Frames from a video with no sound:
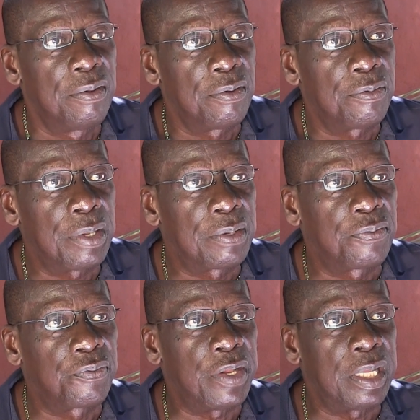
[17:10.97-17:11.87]
Rick
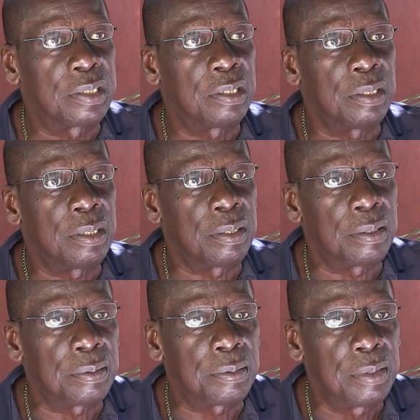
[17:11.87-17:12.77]

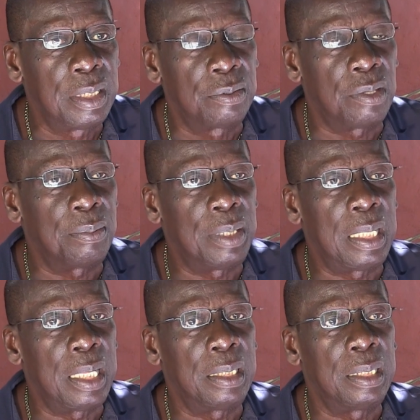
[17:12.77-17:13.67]
Frater, Robbie
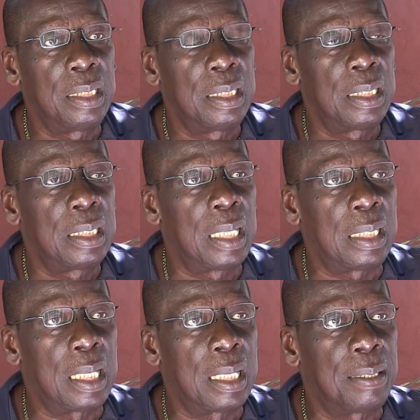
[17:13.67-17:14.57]
Lynn,
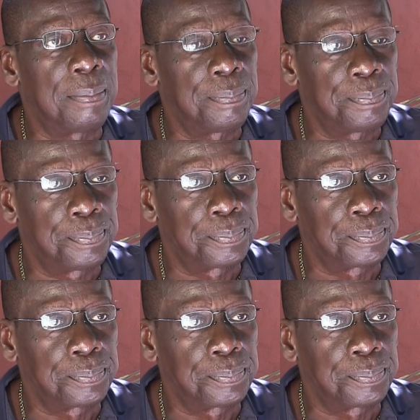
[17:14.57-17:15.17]
and